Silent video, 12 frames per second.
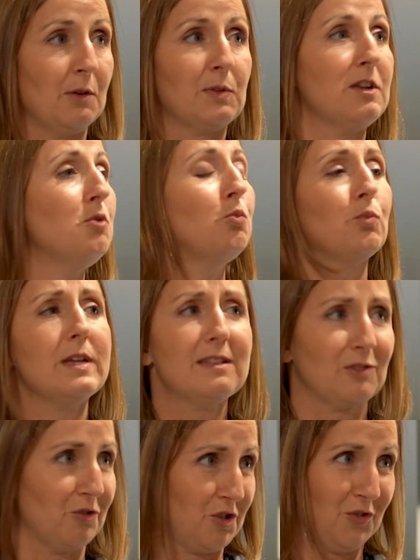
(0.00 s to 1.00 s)
There was no
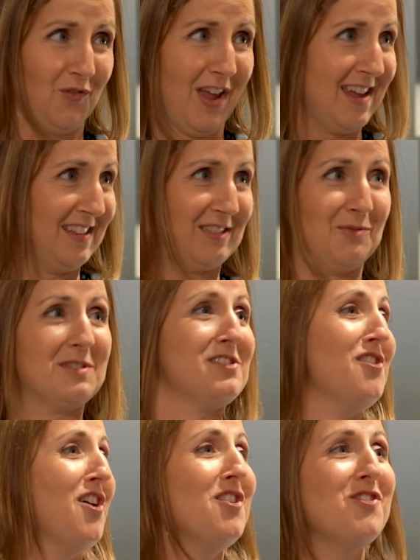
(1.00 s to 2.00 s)
research phase. There
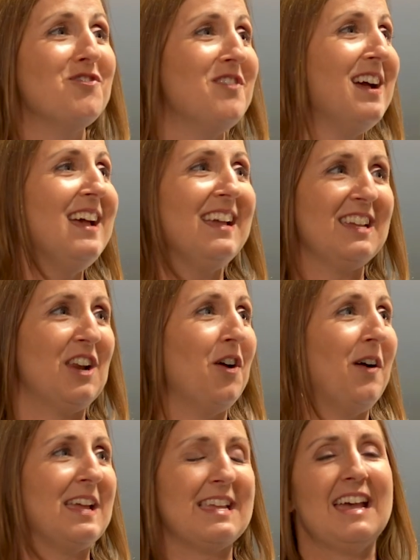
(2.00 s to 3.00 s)
was no,
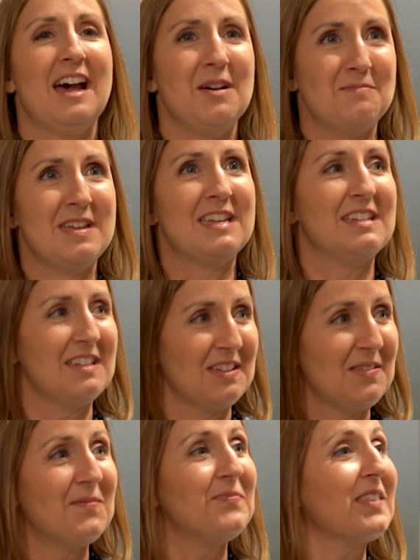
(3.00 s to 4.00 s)
it's their
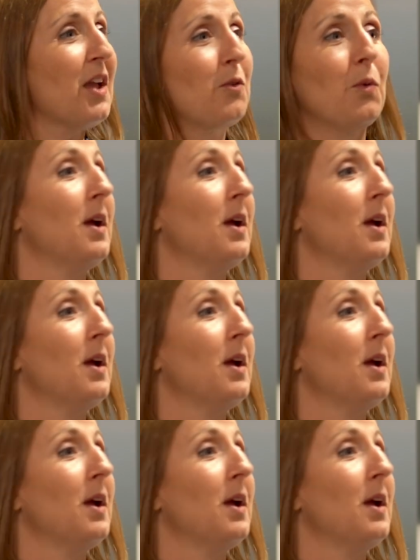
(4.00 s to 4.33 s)
budget.